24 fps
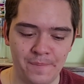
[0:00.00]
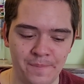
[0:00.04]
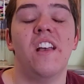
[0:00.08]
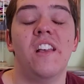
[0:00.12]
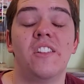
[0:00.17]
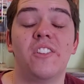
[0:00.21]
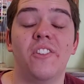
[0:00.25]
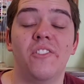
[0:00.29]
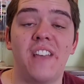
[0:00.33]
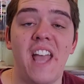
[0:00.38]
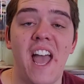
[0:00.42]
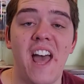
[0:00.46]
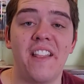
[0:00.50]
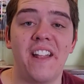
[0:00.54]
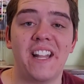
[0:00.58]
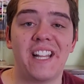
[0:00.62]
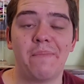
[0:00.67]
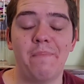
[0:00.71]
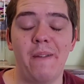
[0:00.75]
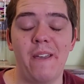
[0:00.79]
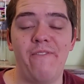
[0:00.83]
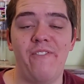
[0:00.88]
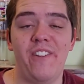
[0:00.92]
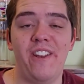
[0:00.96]
So yeah,
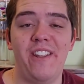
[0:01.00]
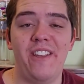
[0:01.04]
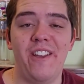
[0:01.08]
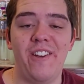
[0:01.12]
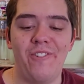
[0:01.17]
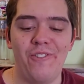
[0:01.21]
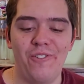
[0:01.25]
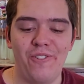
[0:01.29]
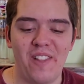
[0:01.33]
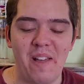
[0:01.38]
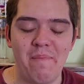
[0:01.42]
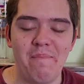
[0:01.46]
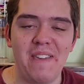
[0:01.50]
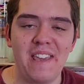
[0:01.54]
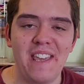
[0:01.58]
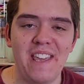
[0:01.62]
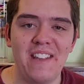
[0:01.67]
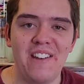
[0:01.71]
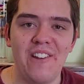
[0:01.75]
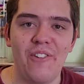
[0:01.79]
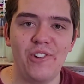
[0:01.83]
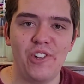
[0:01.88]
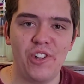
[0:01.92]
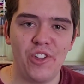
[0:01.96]
that's my video. Let me
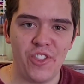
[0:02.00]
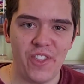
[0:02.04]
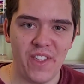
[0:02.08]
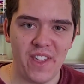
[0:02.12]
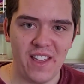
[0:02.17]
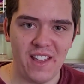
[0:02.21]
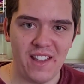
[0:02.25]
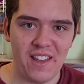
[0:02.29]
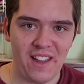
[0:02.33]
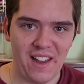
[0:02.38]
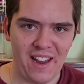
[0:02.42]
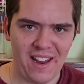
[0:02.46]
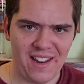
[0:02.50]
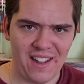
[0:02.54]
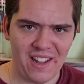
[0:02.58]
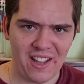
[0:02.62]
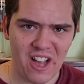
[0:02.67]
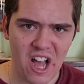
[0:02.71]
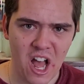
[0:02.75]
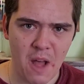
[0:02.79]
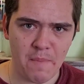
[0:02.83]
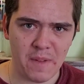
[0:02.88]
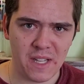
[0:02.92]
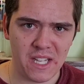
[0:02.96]
know what you think in the
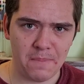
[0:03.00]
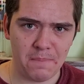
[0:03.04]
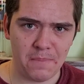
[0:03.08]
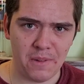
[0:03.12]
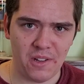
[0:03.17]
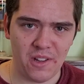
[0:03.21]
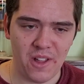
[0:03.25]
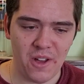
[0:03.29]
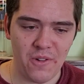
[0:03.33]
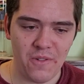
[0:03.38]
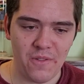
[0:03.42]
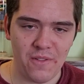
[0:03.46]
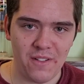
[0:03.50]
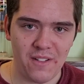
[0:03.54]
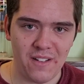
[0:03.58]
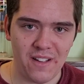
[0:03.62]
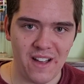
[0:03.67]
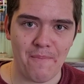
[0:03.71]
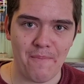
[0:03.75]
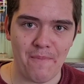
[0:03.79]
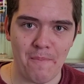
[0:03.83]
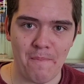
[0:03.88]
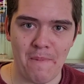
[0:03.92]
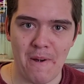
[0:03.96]
comments below
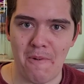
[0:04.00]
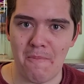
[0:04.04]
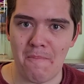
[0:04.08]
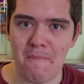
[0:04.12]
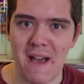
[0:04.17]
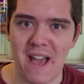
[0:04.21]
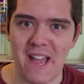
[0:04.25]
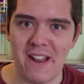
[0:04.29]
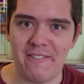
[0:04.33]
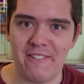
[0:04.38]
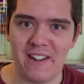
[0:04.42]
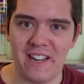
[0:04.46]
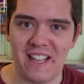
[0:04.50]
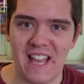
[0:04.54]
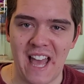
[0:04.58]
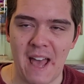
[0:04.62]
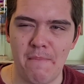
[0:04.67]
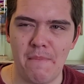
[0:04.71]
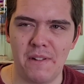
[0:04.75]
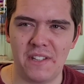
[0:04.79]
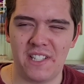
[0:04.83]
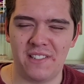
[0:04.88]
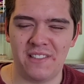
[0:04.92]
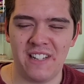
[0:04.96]
about my reading
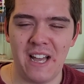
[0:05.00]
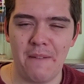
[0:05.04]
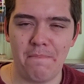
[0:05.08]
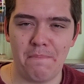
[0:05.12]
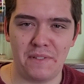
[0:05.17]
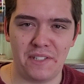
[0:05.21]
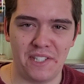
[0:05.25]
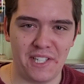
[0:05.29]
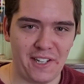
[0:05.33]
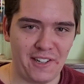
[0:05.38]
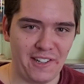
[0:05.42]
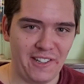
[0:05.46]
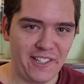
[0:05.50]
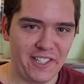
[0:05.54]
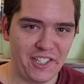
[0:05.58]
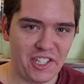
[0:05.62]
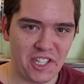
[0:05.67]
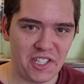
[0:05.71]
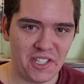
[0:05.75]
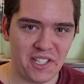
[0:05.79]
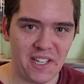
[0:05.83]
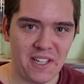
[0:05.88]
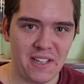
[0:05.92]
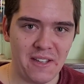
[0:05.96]
habits. I'm not particularly
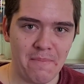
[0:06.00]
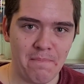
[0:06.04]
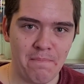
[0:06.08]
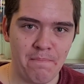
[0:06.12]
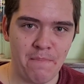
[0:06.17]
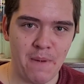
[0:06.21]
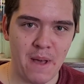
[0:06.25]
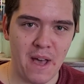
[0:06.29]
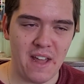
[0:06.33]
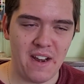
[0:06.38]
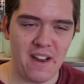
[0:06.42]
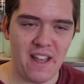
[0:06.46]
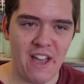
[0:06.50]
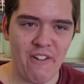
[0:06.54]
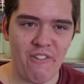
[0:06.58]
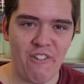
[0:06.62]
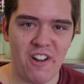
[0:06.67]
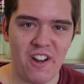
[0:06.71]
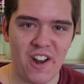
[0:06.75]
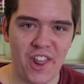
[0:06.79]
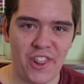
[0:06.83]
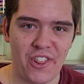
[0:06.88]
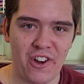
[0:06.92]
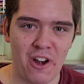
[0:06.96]
interesting, but I
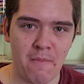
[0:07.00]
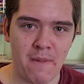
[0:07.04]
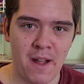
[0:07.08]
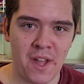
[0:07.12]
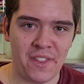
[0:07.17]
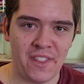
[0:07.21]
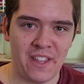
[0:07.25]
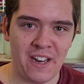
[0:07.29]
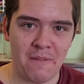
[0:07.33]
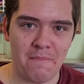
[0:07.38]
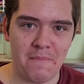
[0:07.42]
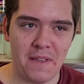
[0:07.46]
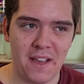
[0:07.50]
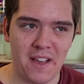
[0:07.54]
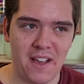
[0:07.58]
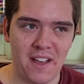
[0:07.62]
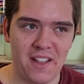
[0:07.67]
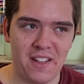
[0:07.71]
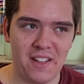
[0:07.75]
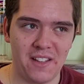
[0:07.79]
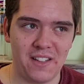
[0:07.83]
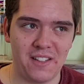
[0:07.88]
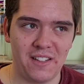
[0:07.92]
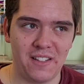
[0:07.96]
want to throw them out there
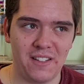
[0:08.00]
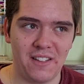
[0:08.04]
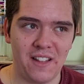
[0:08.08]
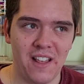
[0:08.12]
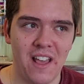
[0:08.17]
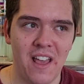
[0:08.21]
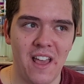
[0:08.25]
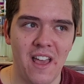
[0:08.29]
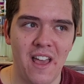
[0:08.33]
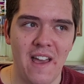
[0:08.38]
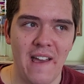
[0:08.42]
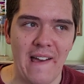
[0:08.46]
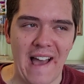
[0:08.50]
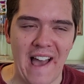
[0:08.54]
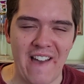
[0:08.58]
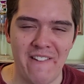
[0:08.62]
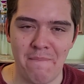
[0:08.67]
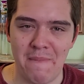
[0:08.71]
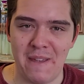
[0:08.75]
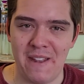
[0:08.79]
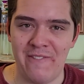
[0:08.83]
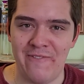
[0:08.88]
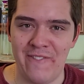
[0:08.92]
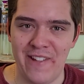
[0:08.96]
because I
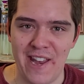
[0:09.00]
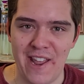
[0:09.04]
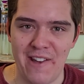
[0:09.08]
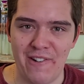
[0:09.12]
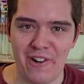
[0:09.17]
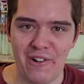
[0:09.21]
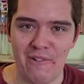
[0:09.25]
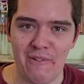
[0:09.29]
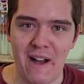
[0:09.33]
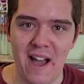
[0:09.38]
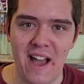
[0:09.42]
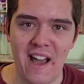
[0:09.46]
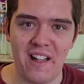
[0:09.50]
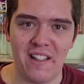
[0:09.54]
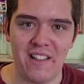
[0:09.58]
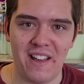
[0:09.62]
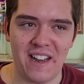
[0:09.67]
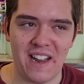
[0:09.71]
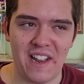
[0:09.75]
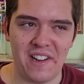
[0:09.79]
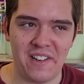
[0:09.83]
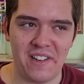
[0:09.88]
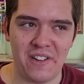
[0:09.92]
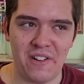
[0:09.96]
haven't made a video in a while
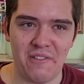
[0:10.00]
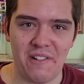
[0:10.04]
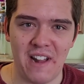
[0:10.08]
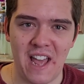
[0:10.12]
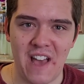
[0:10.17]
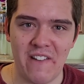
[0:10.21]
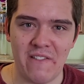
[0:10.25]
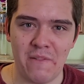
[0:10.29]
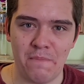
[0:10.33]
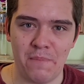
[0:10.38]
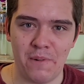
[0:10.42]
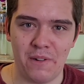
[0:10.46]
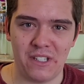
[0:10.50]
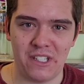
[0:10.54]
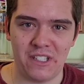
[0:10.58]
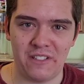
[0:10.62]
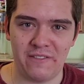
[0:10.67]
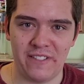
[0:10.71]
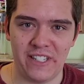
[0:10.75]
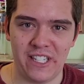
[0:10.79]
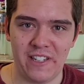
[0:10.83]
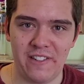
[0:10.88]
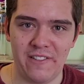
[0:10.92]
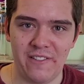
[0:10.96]
and I don't have a book to
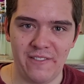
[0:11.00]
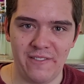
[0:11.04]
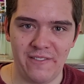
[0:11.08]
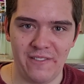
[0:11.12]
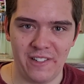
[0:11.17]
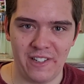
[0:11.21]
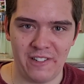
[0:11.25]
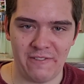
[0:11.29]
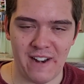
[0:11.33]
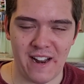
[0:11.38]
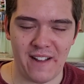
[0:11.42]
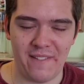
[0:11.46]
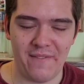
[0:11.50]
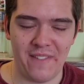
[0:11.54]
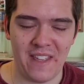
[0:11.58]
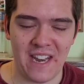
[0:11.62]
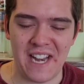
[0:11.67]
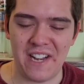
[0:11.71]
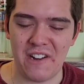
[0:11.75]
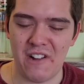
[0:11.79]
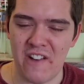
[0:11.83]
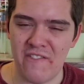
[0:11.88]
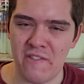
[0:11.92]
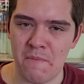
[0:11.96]
read, and I
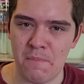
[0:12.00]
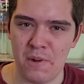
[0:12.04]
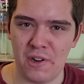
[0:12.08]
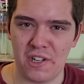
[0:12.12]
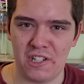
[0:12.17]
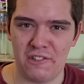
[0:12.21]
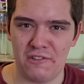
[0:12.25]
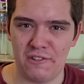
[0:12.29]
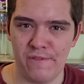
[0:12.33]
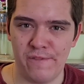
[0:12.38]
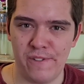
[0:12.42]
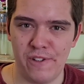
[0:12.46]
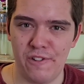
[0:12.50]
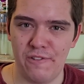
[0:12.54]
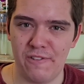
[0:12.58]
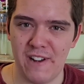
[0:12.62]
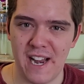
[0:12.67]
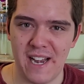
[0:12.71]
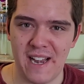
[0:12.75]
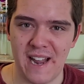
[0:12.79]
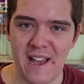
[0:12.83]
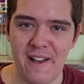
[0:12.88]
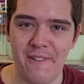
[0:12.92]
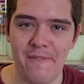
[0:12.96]
don't have a book to review
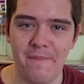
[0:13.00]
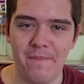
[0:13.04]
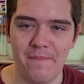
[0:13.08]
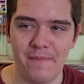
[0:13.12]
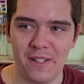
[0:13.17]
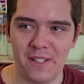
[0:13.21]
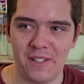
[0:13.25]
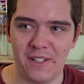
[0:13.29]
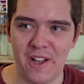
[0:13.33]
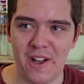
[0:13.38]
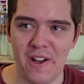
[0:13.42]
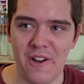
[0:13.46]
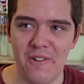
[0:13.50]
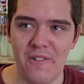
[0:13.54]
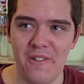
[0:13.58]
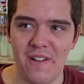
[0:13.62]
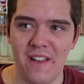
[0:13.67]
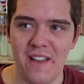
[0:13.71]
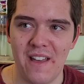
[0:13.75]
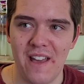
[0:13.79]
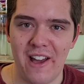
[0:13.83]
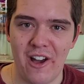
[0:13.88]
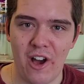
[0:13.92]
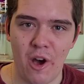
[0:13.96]
right now. So
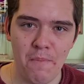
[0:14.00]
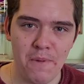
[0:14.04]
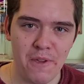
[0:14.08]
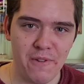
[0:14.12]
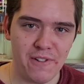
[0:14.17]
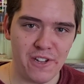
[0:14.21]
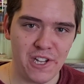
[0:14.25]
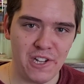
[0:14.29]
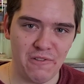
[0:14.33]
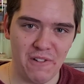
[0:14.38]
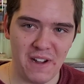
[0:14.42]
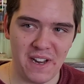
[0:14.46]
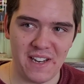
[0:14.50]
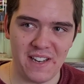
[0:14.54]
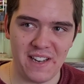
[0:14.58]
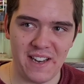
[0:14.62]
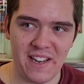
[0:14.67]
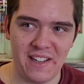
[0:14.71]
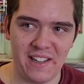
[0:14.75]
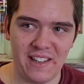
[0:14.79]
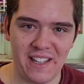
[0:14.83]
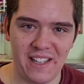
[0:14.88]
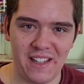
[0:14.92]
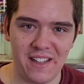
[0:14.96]
hope you enjoyed it
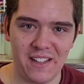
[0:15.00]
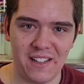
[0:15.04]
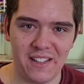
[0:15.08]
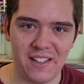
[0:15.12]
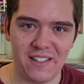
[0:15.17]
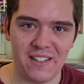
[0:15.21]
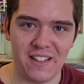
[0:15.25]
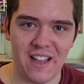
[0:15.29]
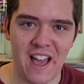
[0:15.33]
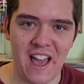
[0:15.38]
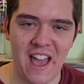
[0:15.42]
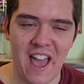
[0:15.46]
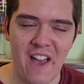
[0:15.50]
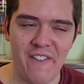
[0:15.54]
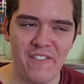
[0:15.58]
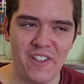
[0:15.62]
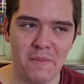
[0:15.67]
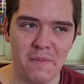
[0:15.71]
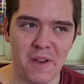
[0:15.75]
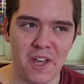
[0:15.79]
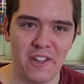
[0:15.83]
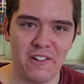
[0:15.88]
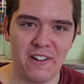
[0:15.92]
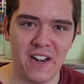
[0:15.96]
at least. I have
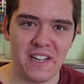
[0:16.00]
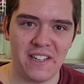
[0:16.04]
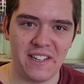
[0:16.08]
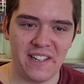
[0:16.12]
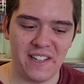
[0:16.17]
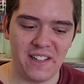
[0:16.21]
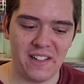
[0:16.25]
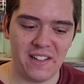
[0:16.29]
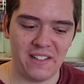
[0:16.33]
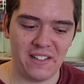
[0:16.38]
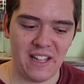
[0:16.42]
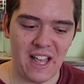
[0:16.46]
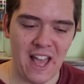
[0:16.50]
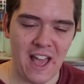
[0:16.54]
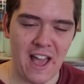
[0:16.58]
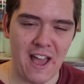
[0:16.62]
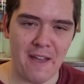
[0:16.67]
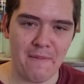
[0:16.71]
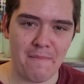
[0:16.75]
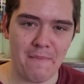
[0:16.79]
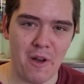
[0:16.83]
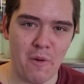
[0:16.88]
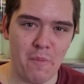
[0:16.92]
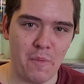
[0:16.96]
some other ideas.
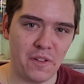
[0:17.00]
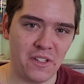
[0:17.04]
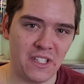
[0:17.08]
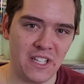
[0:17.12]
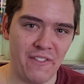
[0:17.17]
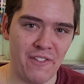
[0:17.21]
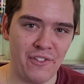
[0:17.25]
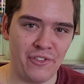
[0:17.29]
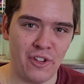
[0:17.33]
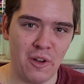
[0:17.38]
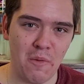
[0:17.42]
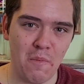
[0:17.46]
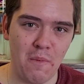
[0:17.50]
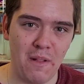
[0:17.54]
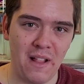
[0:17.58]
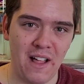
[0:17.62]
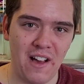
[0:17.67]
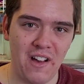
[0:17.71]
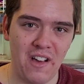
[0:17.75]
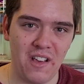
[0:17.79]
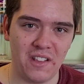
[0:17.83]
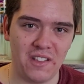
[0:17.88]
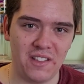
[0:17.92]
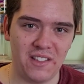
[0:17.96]
I'm almost done with Noble
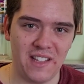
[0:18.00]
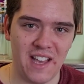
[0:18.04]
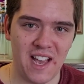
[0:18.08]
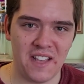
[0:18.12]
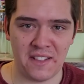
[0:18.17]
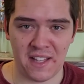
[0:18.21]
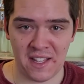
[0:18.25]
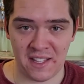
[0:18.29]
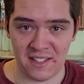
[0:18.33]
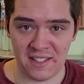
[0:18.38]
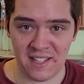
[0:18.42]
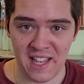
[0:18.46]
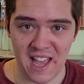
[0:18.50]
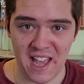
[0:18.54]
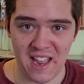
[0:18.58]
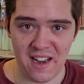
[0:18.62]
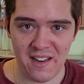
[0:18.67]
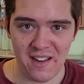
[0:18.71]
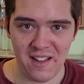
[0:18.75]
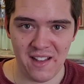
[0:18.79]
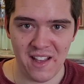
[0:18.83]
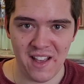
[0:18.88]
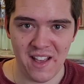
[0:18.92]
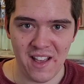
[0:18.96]
House, as I
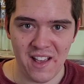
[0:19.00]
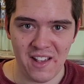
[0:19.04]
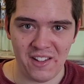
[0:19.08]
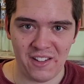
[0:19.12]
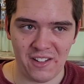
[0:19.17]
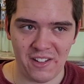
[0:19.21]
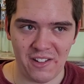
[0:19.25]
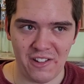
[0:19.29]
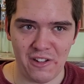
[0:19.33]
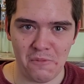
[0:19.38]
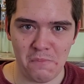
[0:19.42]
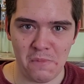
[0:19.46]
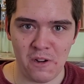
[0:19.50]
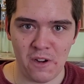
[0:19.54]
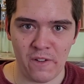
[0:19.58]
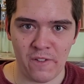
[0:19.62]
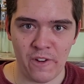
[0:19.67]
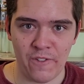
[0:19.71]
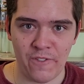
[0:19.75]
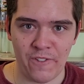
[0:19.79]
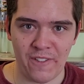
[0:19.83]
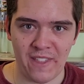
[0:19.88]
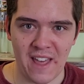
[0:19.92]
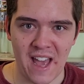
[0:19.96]
said, so there'll be a
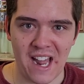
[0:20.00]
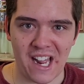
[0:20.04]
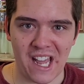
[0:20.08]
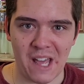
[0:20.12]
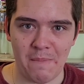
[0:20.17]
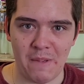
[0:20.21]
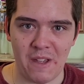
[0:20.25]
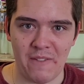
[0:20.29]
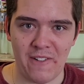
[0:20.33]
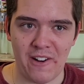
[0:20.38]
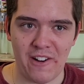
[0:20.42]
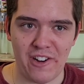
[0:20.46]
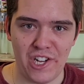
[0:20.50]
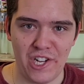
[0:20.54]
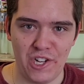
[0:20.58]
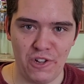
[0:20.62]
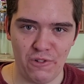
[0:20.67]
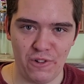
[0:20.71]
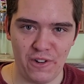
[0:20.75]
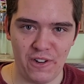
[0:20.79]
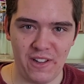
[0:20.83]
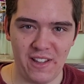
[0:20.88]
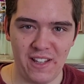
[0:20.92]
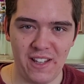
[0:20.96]
review for that coming very
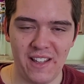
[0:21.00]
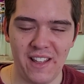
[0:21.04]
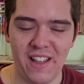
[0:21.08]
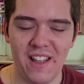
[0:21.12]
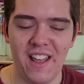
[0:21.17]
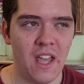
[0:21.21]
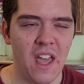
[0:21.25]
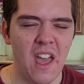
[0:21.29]
shortly.